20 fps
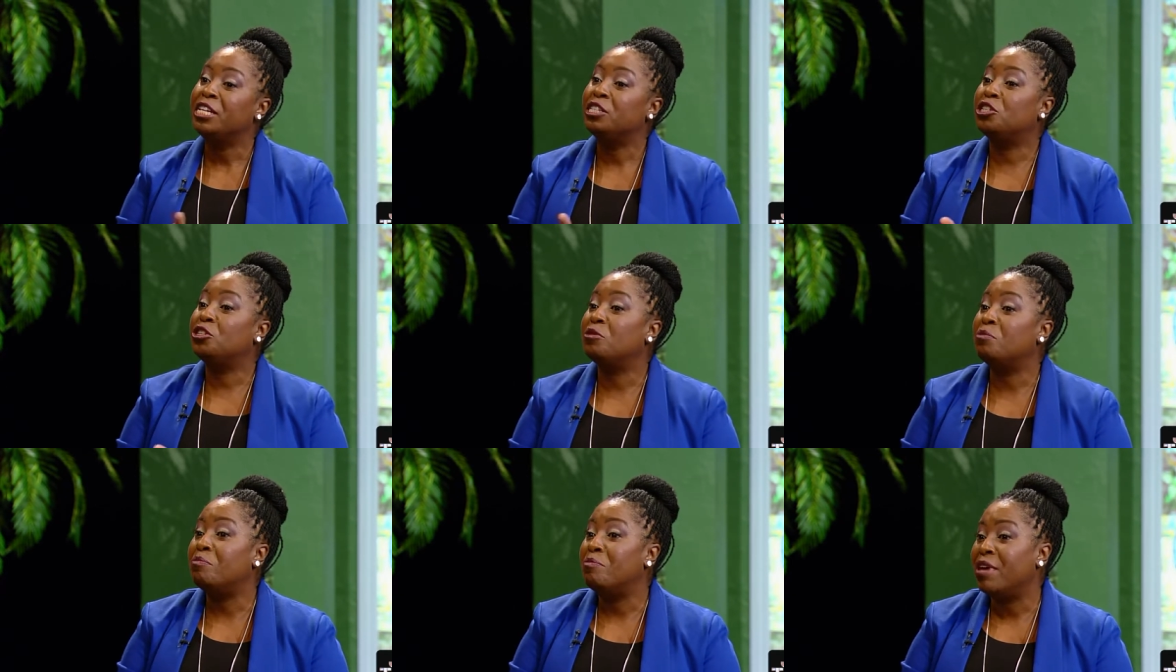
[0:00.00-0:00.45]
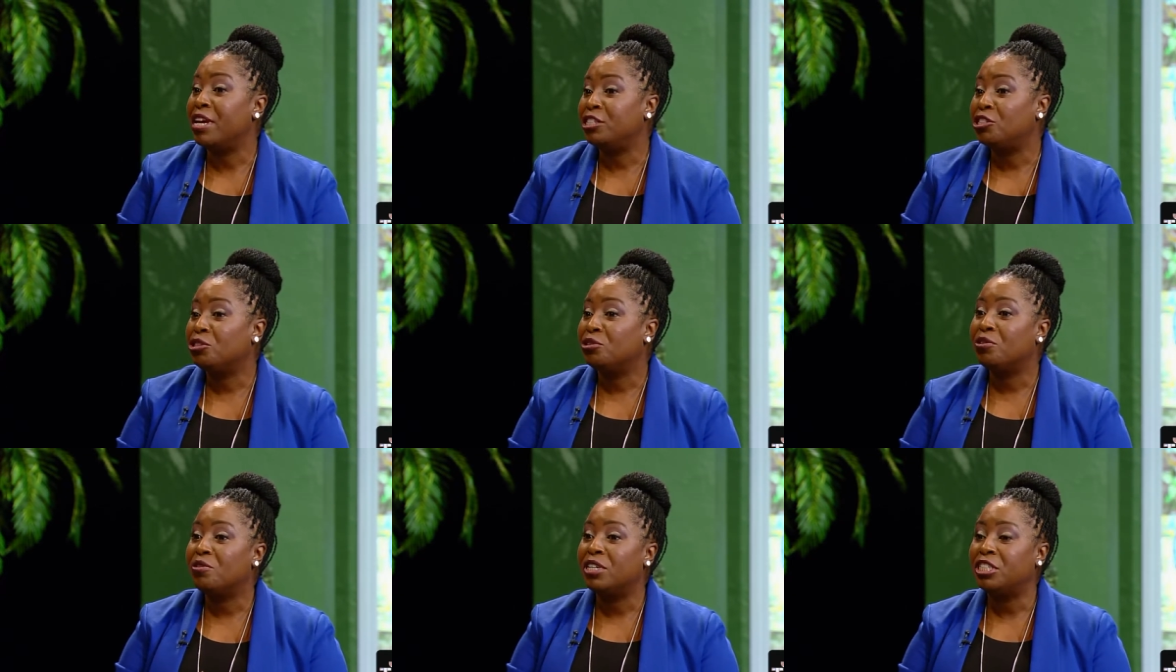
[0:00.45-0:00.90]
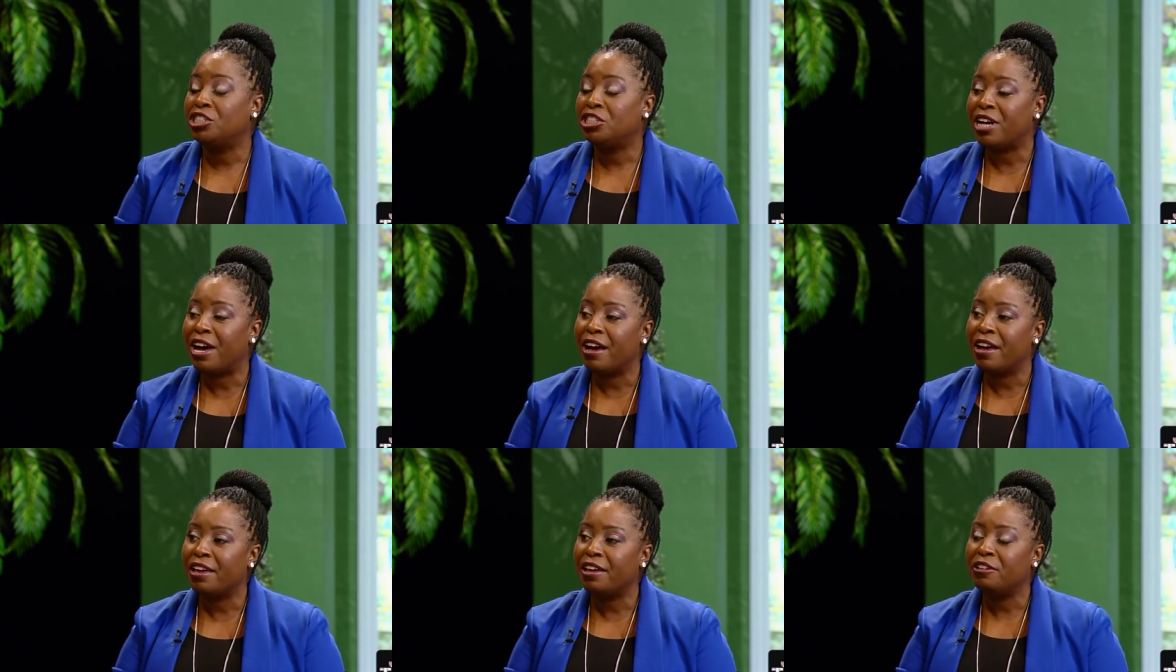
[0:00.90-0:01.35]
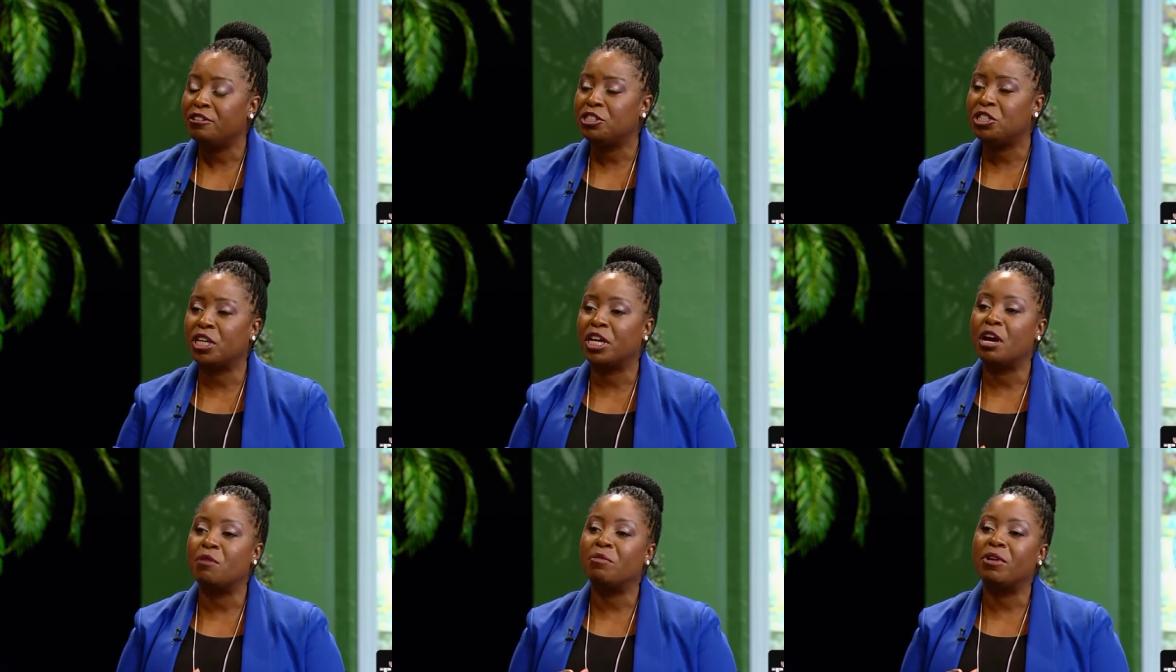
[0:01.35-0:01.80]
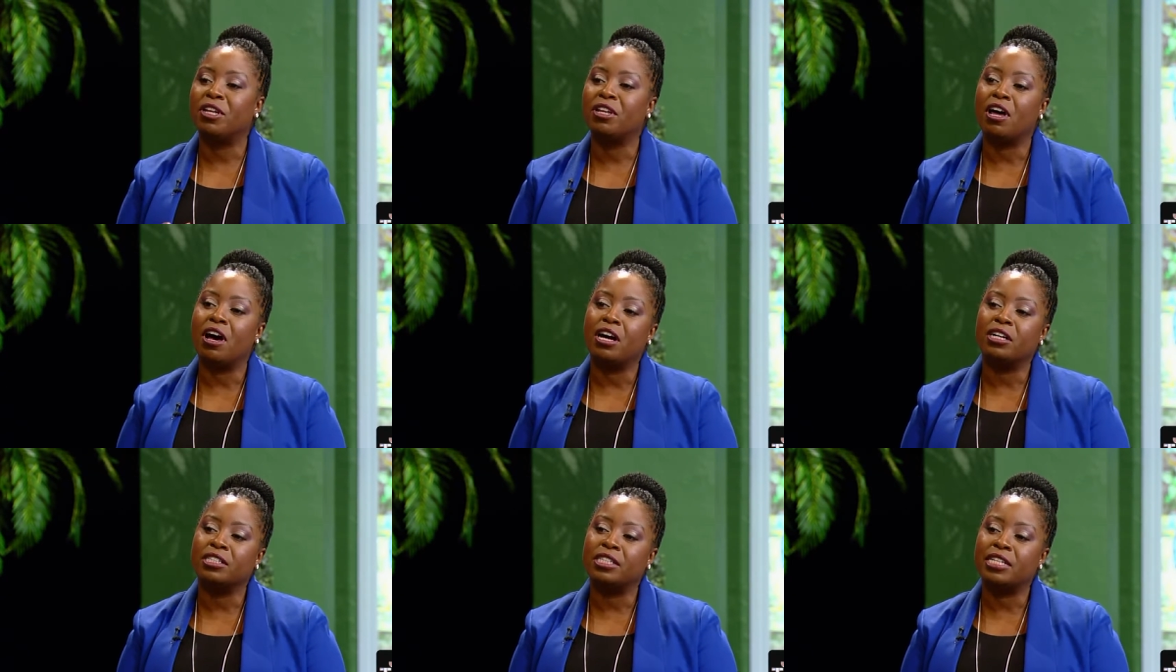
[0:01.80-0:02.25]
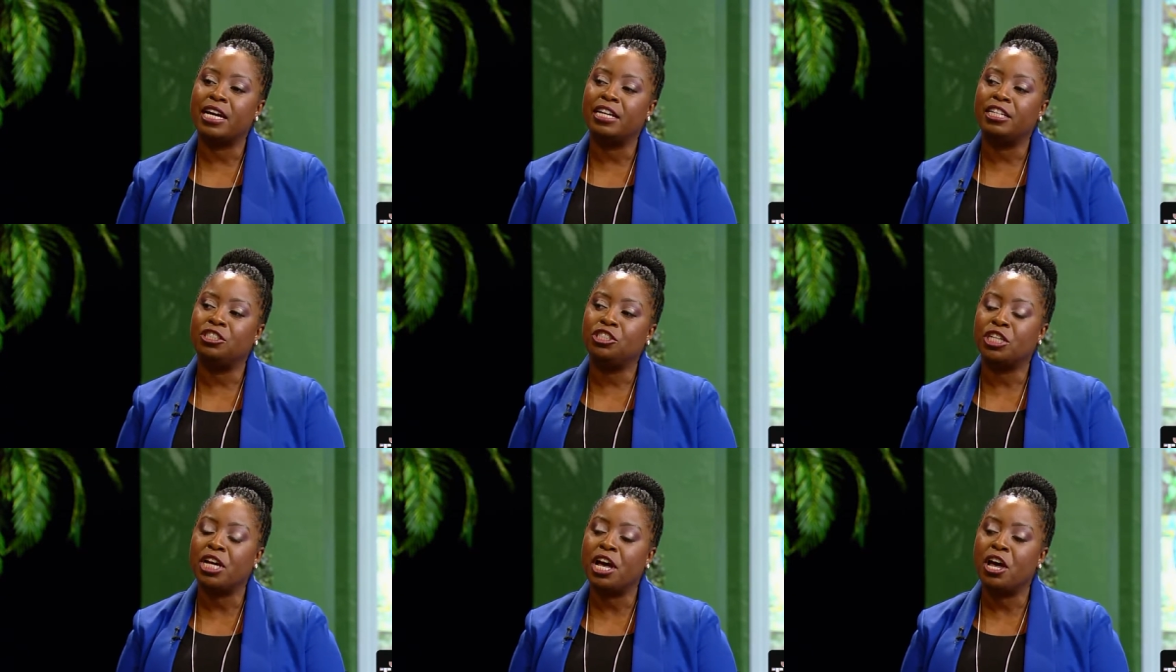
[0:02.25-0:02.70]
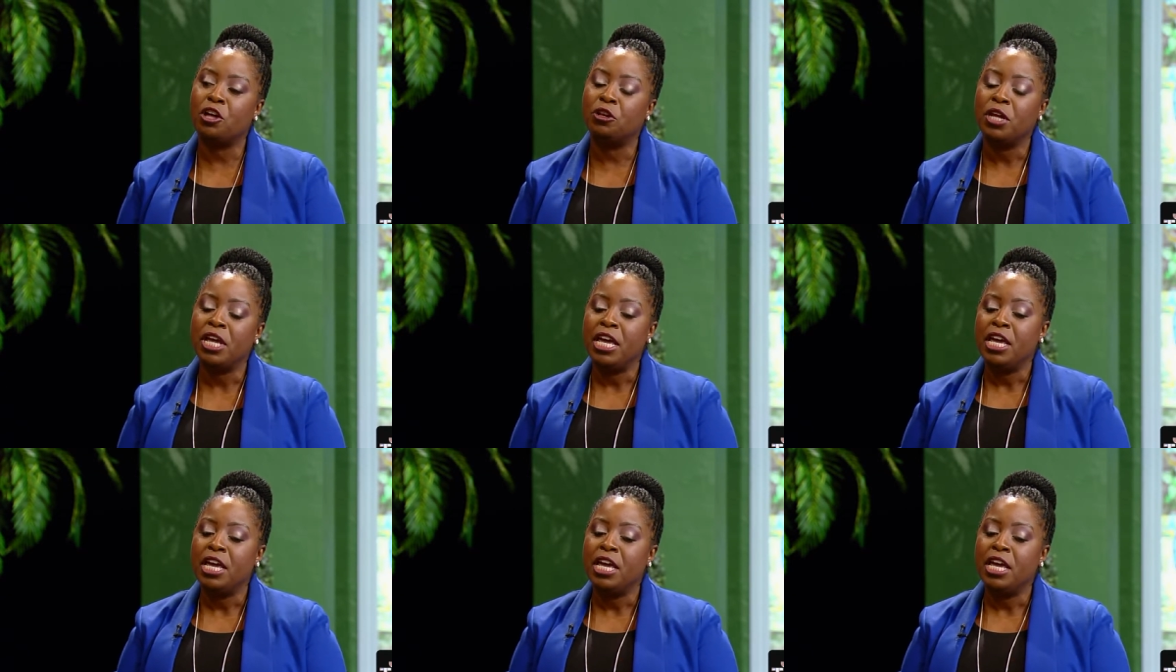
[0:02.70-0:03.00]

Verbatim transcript: to mentor a child, to come alongside a child,